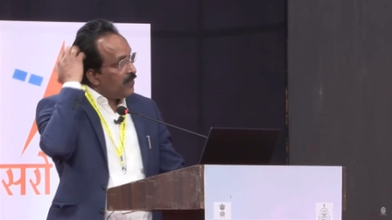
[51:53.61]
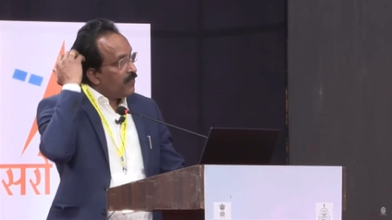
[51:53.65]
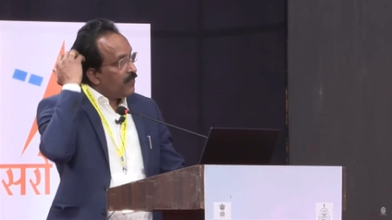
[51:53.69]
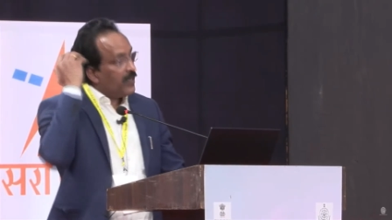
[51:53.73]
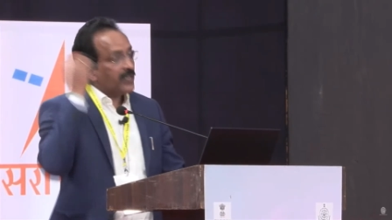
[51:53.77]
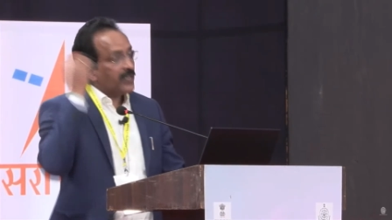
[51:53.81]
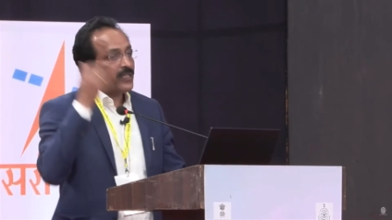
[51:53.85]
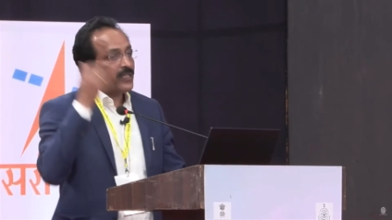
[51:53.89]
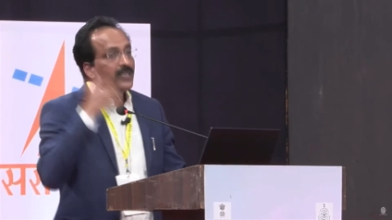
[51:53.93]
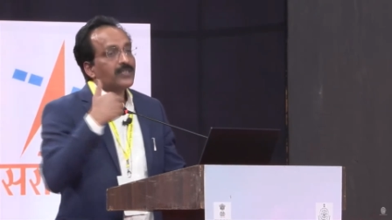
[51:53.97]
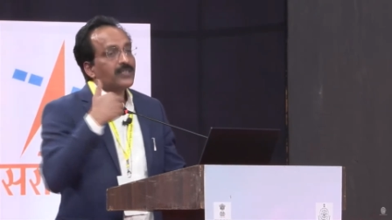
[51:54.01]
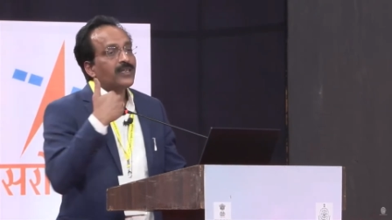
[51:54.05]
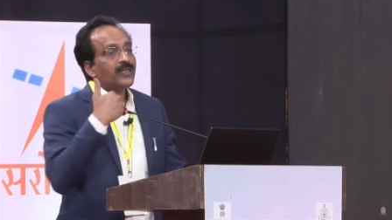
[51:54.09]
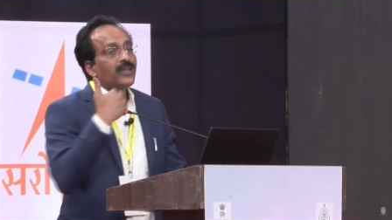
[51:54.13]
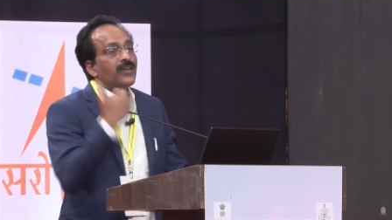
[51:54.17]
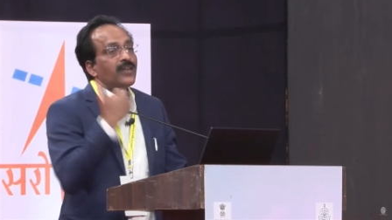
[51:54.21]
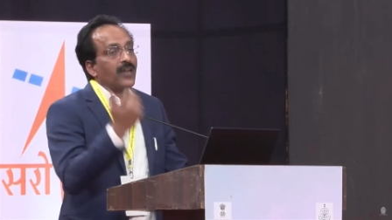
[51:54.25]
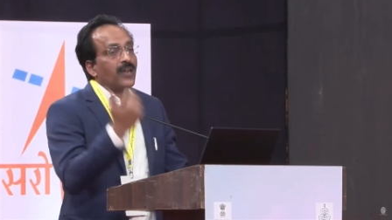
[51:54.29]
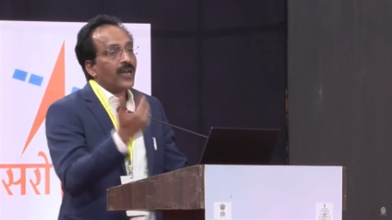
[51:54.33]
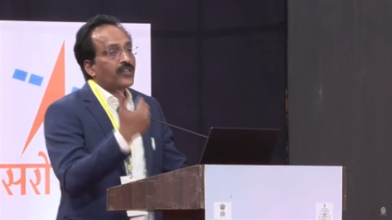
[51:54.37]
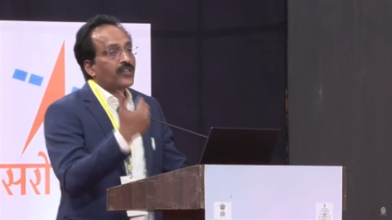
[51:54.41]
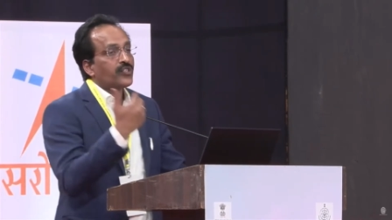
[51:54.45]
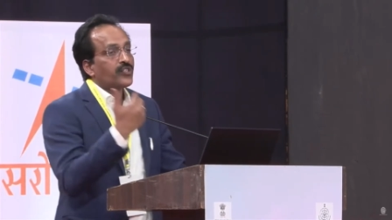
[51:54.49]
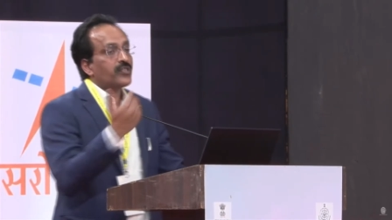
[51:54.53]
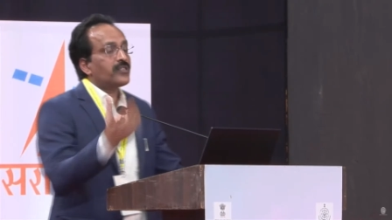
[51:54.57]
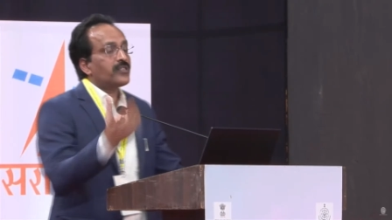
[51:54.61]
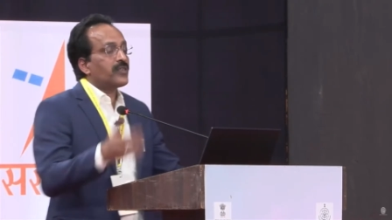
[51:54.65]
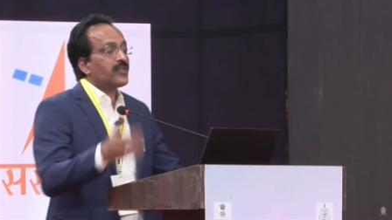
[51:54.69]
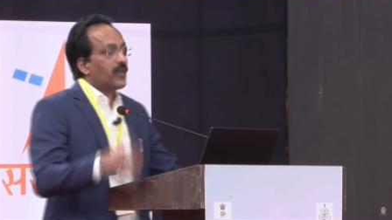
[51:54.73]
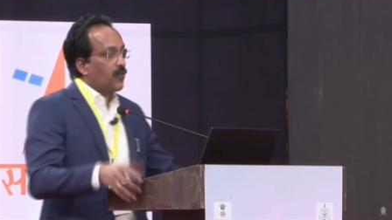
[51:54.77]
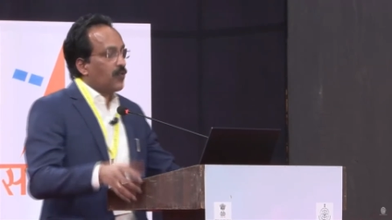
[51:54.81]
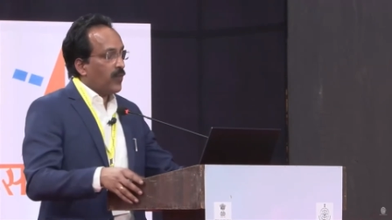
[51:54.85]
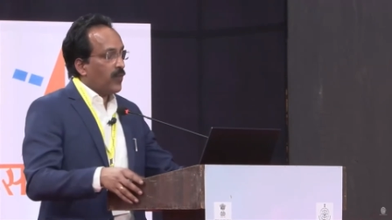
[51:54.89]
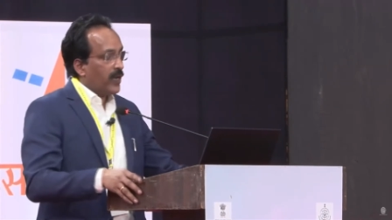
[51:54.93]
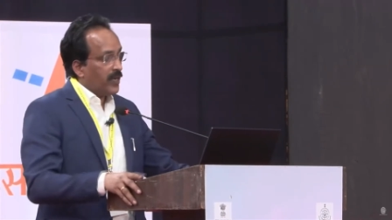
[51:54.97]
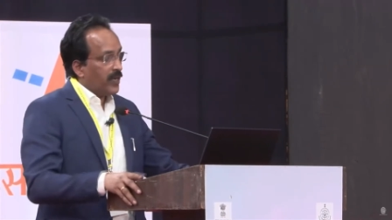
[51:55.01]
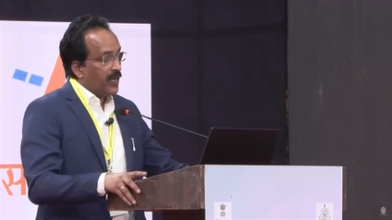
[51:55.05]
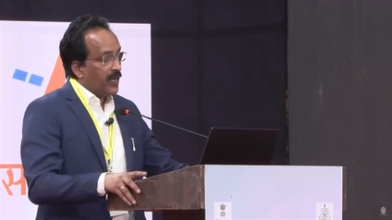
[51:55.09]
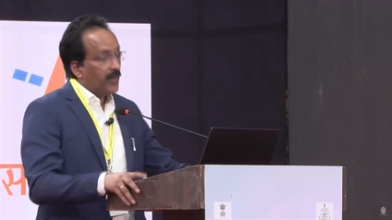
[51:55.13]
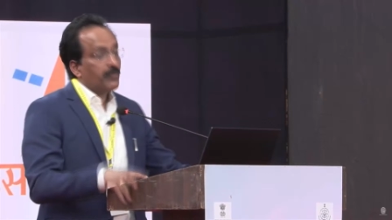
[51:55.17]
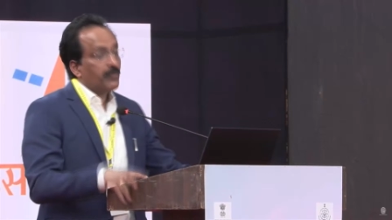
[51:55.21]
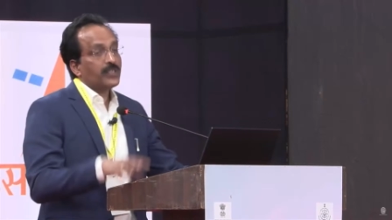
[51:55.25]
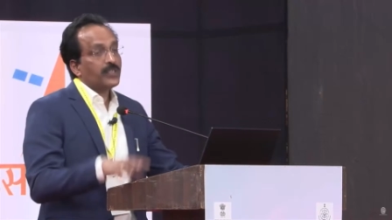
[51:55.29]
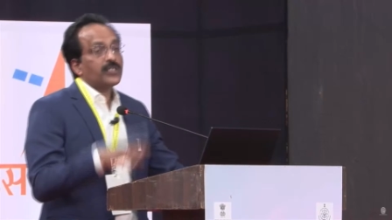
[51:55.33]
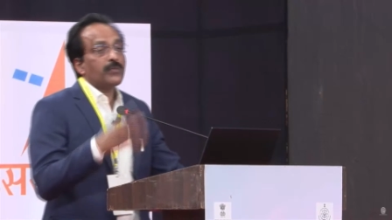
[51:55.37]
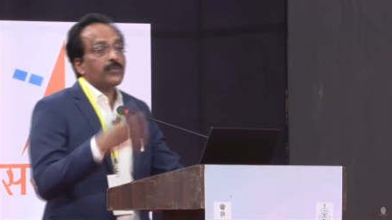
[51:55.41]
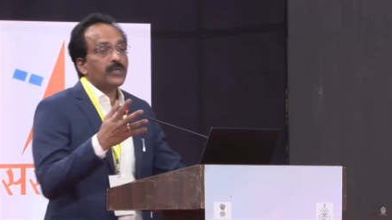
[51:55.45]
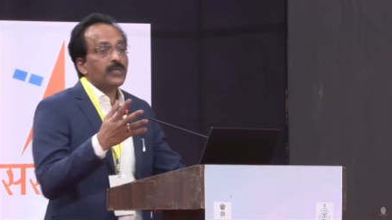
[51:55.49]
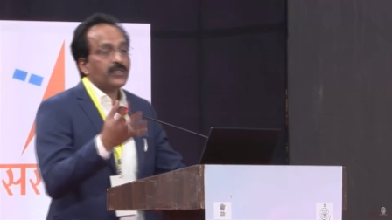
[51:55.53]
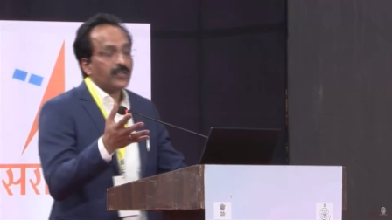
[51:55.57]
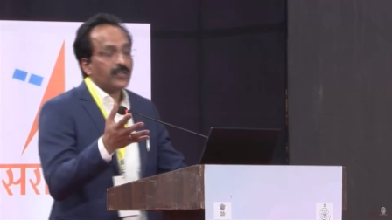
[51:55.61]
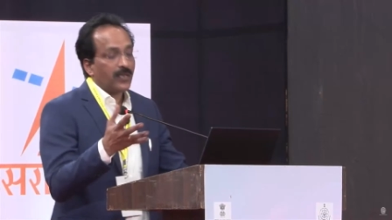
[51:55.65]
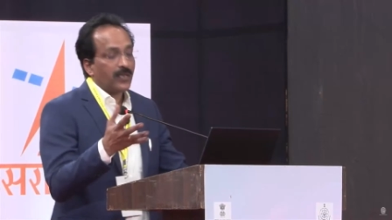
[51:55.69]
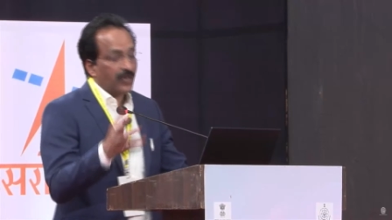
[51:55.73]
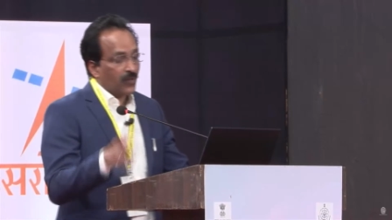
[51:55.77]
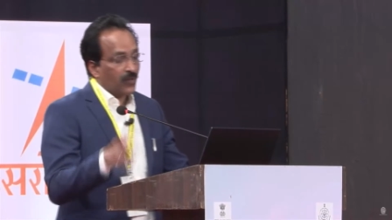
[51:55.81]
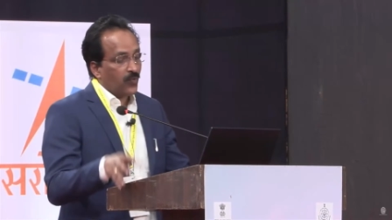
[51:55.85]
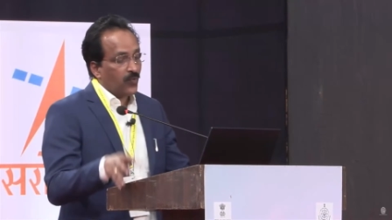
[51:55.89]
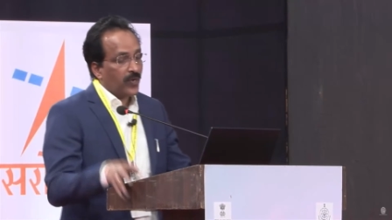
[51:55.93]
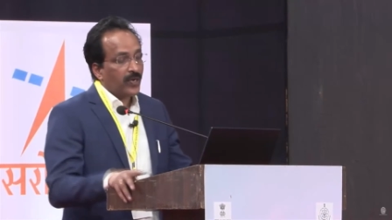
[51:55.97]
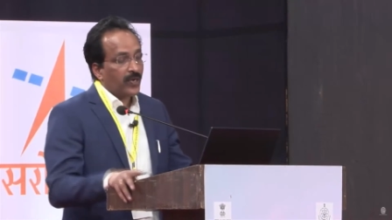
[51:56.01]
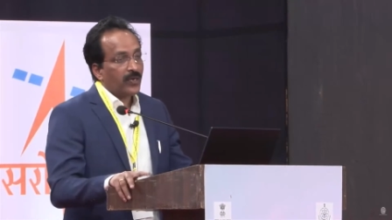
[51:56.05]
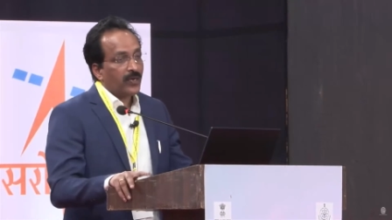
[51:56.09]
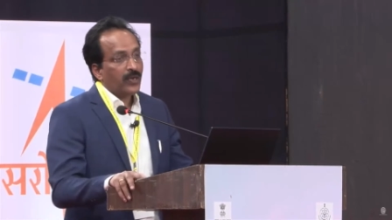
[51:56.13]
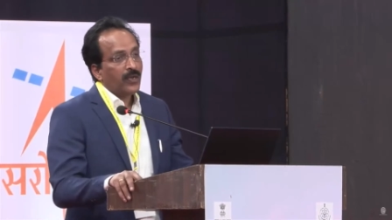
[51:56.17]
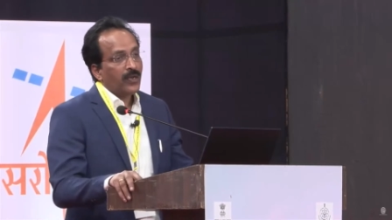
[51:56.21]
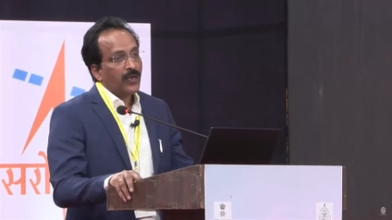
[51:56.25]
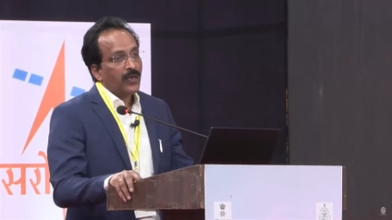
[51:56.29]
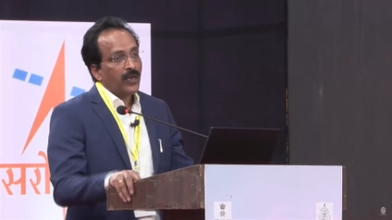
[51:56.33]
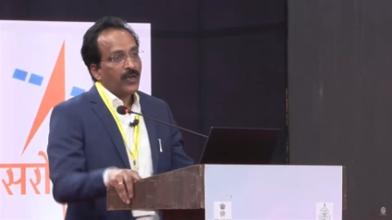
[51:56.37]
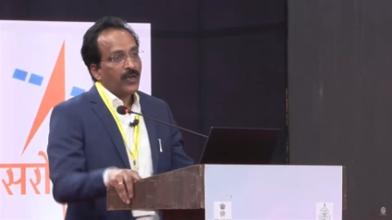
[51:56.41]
where there is an interaction is required and measurements are required